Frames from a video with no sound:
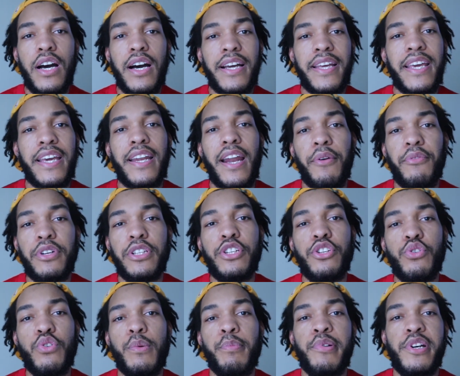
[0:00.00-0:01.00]
Again, I really
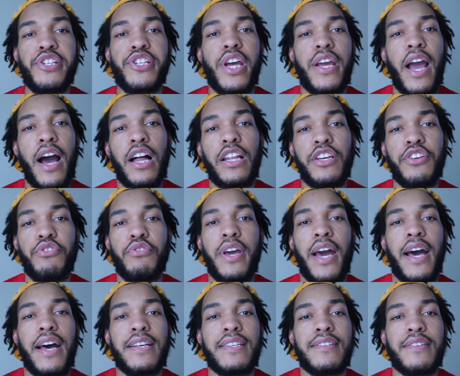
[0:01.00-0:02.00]
do appreciate all of you
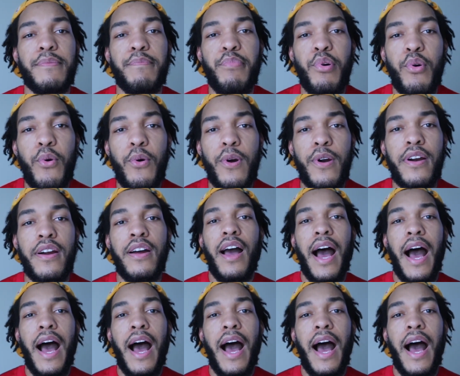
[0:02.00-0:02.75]
guys' support.